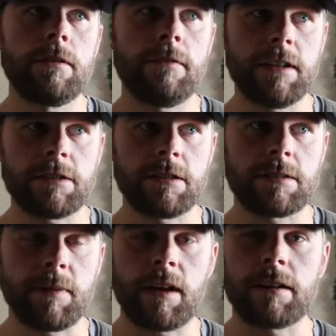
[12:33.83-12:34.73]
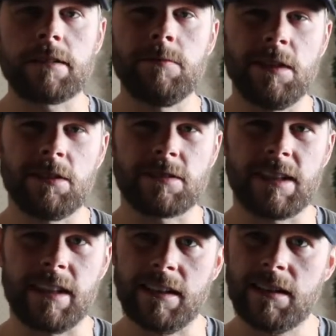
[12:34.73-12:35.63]
fish and asparagus
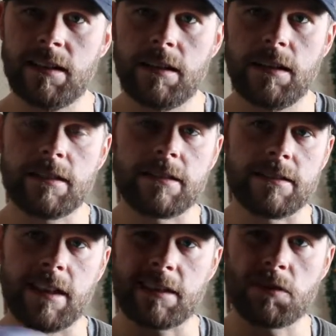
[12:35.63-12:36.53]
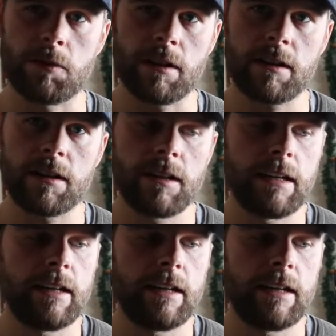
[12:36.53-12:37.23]
meals in to take to work.